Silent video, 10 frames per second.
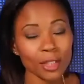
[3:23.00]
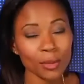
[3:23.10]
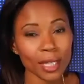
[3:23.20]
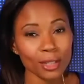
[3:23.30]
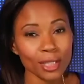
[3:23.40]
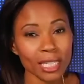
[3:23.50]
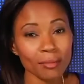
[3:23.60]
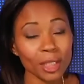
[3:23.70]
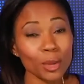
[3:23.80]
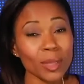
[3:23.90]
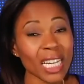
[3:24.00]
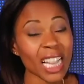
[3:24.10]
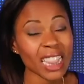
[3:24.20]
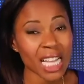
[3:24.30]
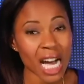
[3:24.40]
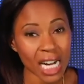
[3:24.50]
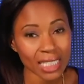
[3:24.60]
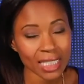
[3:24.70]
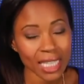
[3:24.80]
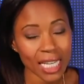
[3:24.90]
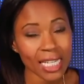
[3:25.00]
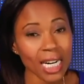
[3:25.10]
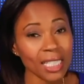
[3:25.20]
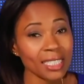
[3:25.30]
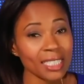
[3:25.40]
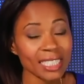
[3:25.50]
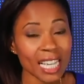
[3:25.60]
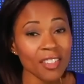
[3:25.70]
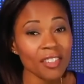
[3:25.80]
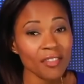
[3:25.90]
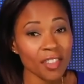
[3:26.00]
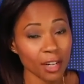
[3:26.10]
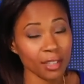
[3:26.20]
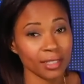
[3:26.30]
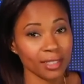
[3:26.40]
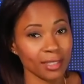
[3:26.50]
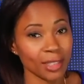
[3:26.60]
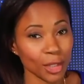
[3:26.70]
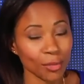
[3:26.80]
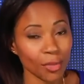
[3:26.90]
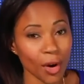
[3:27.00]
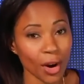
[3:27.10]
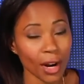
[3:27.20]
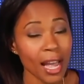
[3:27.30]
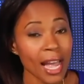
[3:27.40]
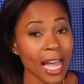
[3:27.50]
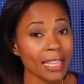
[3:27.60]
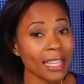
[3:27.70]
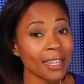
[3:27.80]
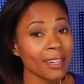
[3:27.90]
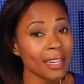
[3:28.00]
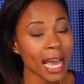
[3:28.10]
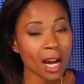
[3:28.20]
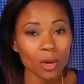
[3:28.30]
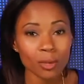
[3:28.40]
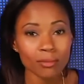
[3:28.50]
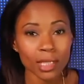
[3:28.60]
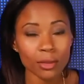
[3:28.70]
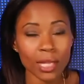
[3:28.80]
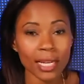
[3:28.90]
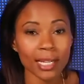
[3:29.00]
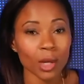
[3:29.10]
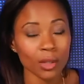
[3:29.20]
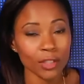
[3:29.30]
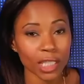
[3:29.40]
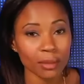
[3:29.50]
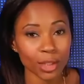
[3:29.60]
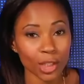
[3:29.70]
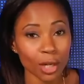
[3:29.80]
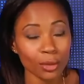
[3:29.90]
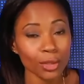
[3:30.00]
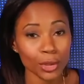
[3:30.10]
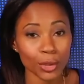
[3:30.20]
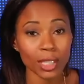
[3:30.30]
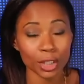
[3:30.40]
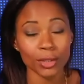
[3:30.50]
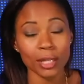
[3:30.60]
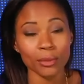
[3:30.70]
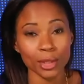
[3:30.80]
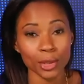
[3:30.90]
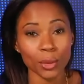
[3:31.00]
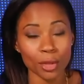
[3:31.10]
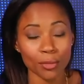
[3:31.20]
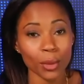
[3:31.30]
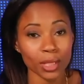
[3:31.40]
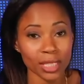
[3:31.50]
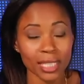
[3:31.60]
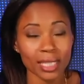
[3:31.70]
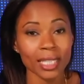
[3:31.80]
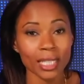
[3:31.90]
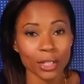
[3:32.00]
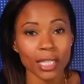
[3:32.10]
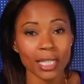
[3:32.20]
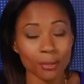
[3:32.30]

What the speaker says: the Raiders have been doing a lot. They cut 7 veterans so far. And then now, you know, letting go of James Jones, who, as you said, was the 2014 leader in